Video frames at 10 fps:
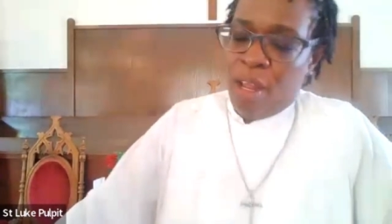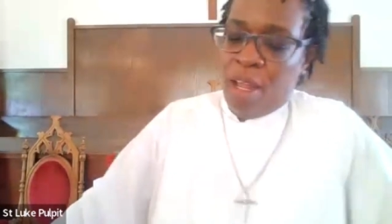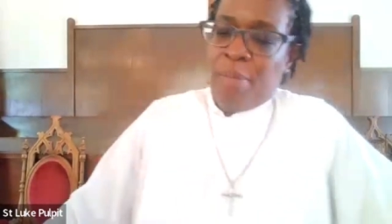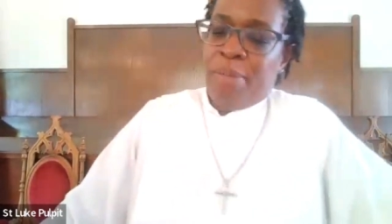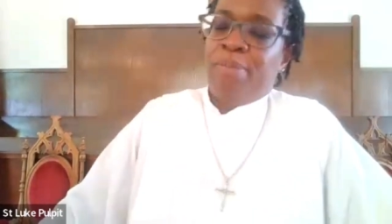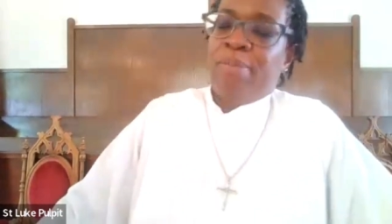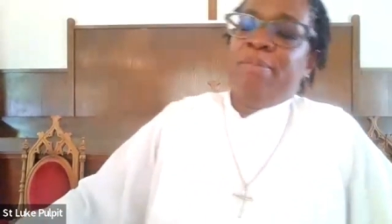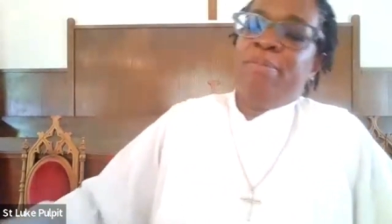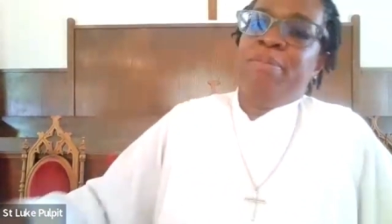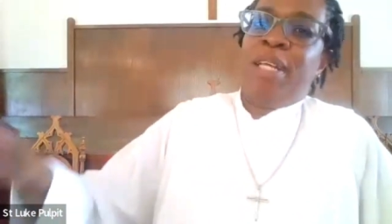I'm,
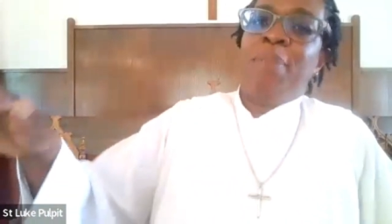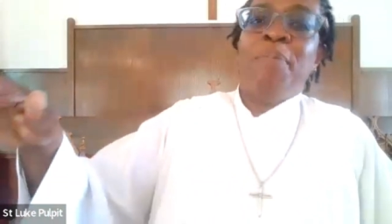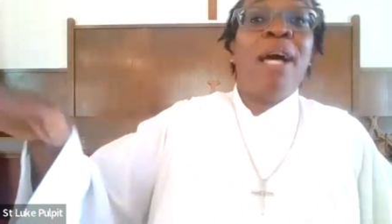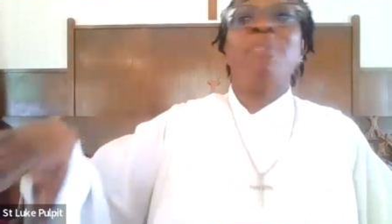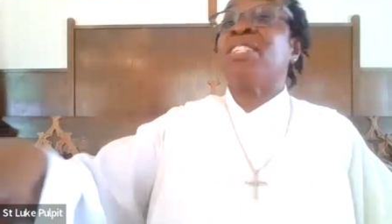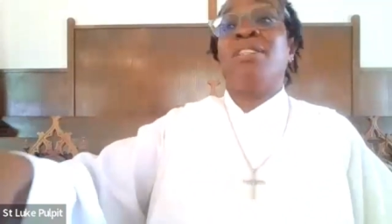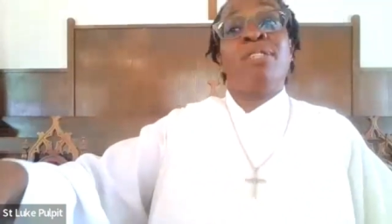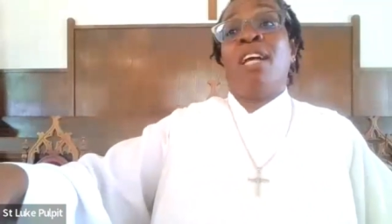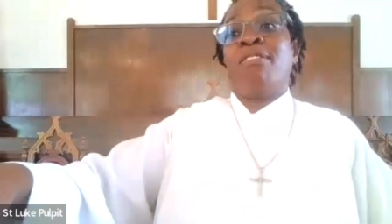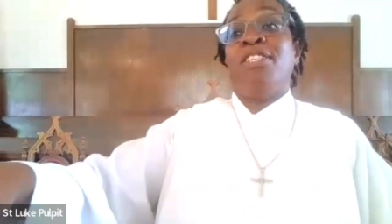I'm, I'm just gonna
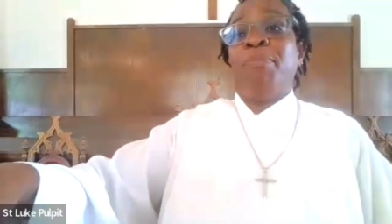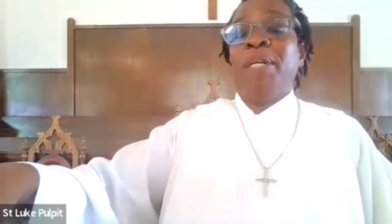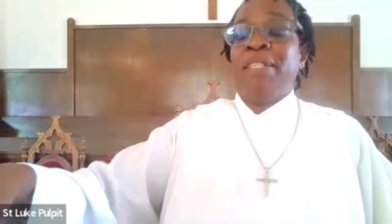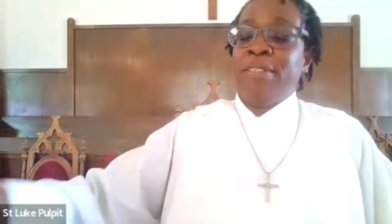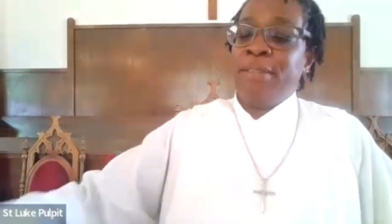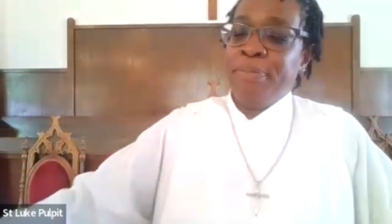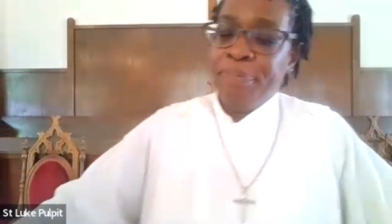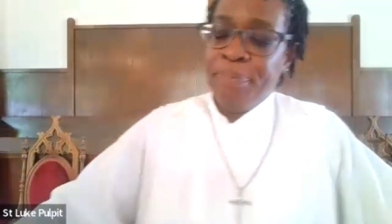talk to the mothers.